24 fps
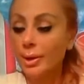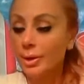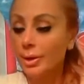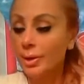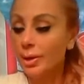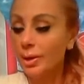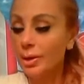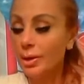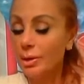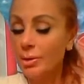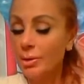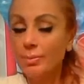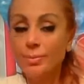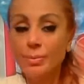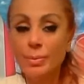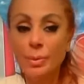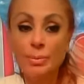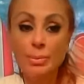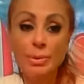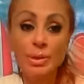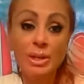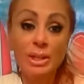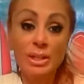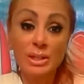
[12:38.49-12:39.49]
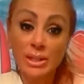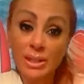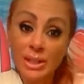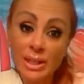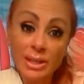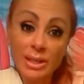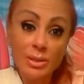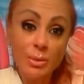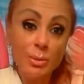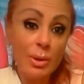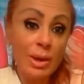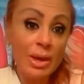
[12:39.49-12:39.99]
You know, I'm going to
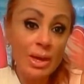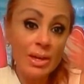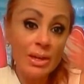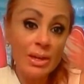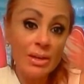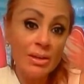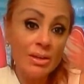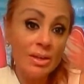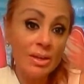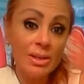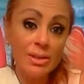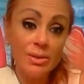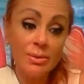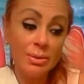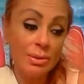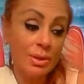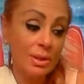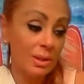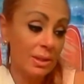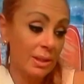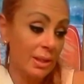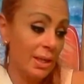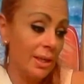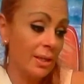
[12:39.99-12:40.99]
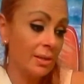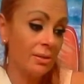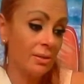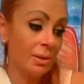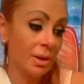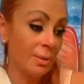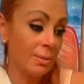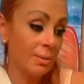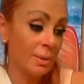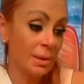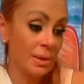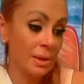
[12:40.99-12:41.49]
clean the way it's been clean.
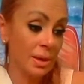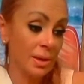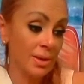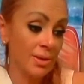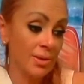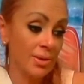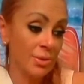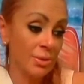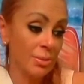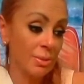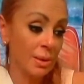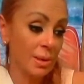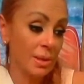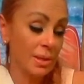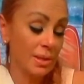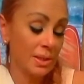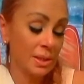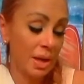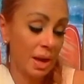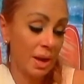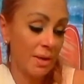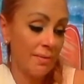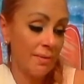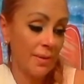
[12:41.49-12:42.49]
I mean, I do my stuff.